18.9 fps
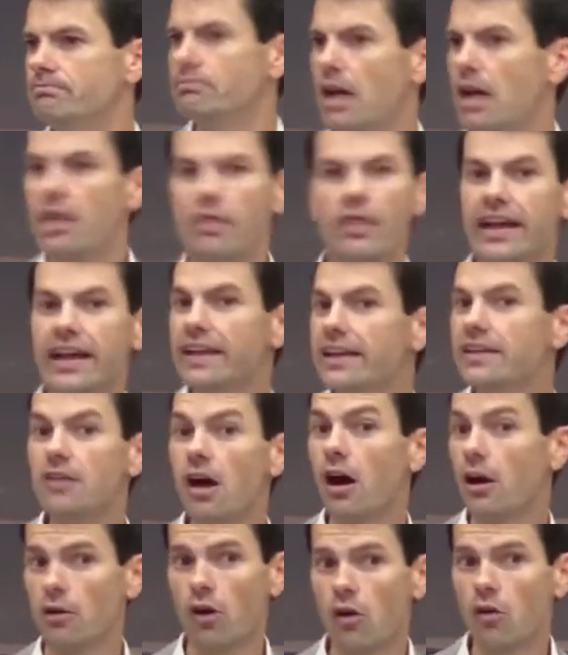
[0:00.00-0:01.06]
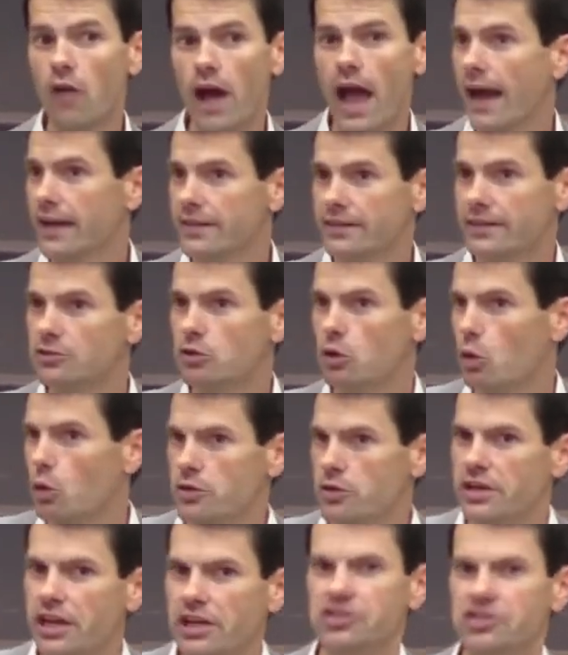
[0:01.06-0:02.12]
They cannot all act in
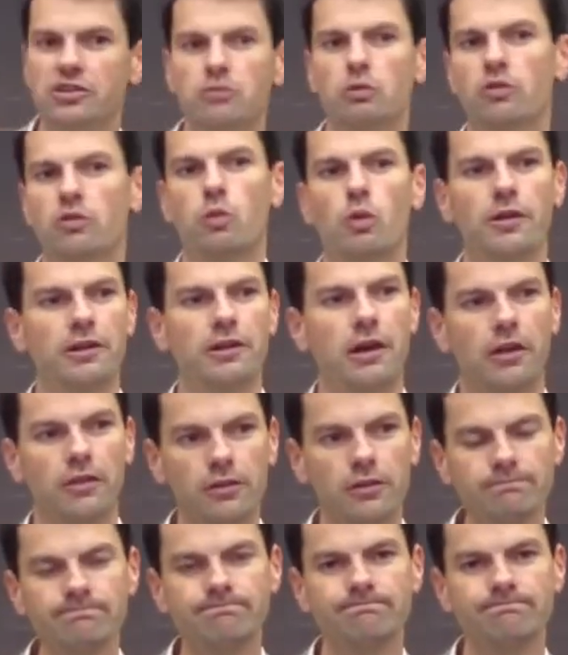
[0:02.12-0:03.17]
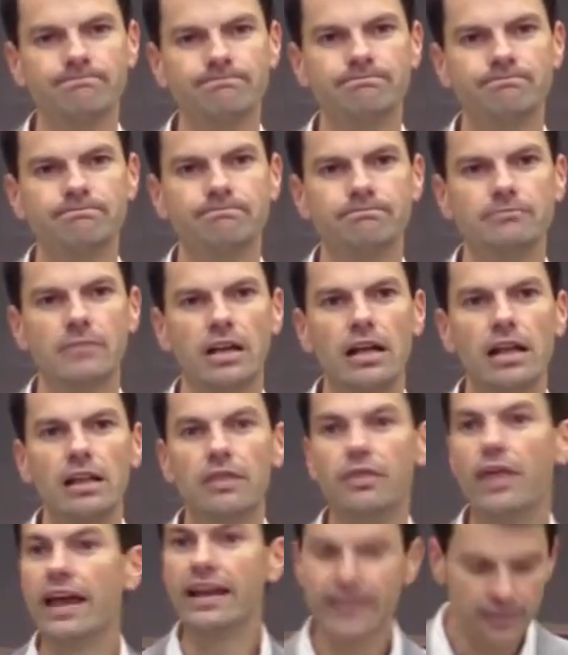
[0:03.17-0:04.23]
coordination with one another,
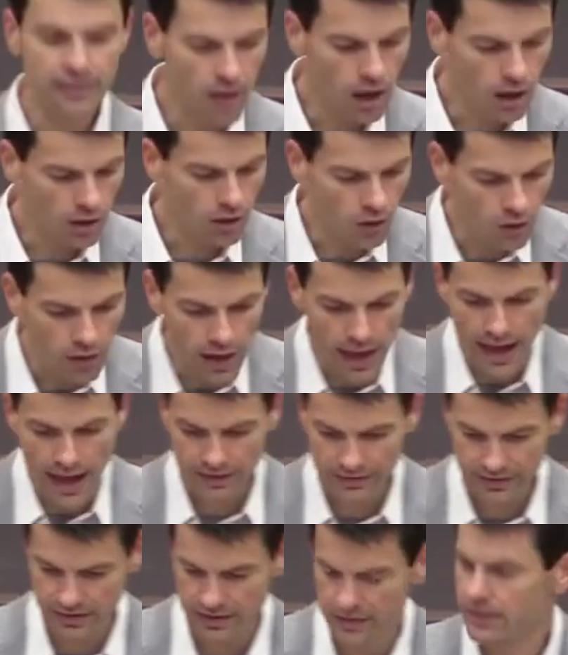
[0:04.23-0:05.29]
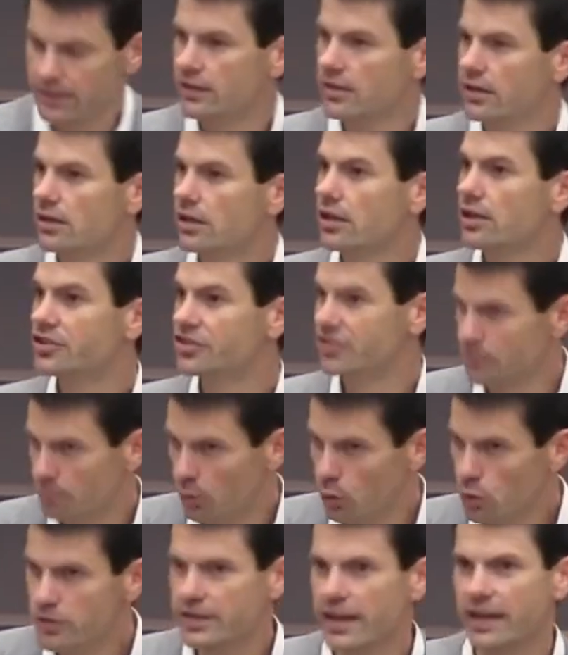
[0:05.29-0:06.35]
they cannot all act in
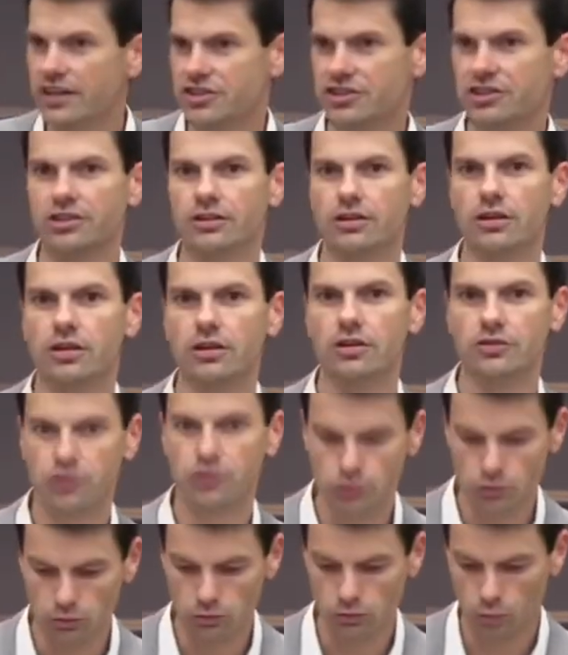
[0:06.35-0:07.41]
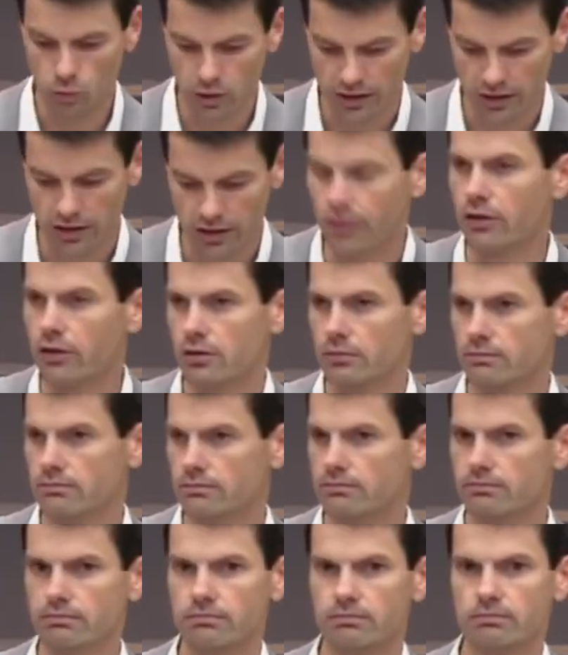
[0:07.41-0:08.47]
subordination to one another.
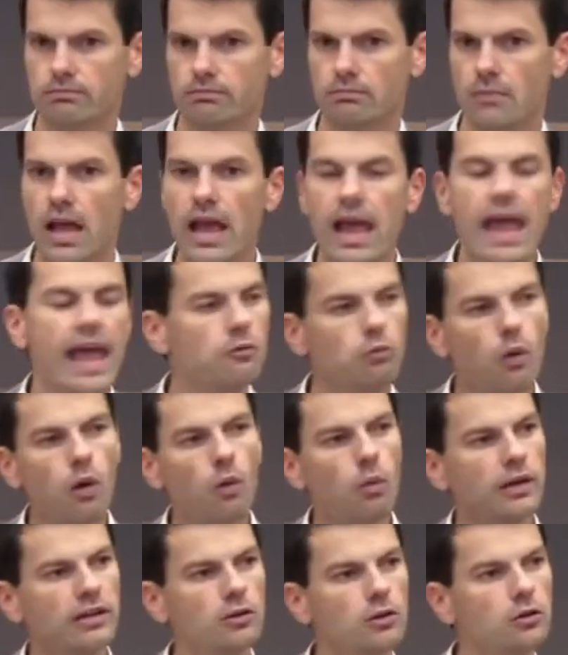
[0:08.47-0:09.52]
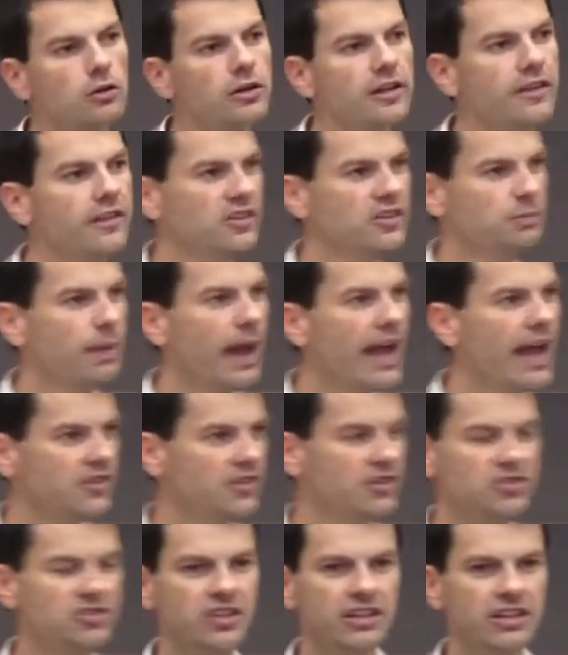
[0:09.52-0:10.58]
And what we learn in this
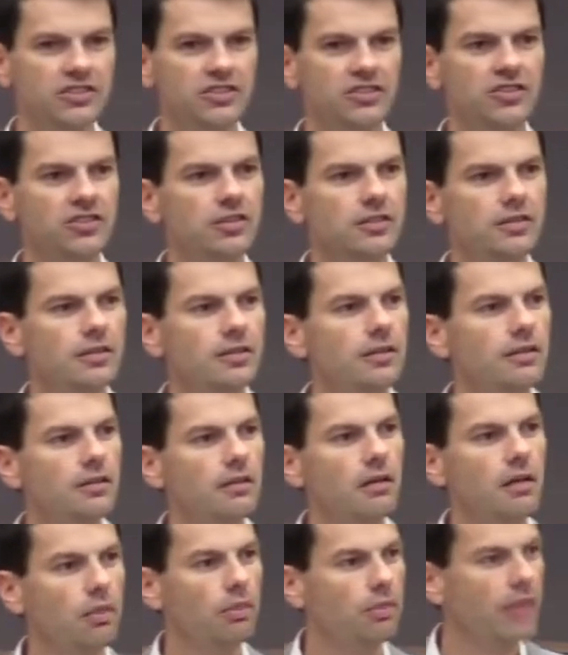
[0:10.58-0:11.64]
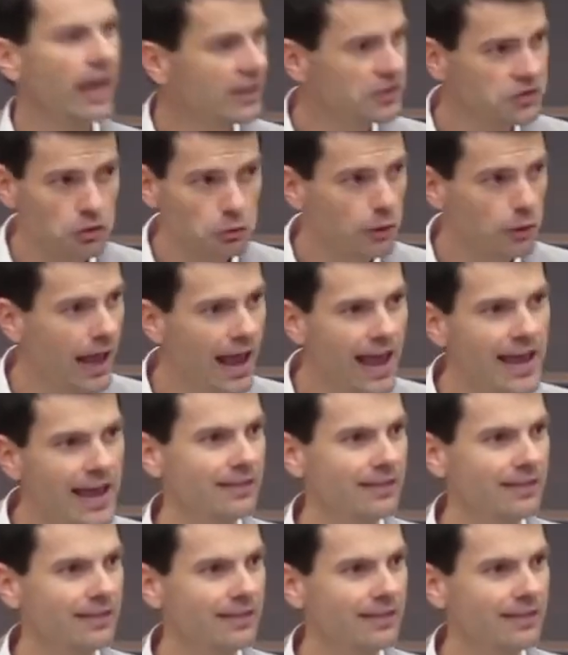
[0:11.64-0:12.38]
passage is that's okay.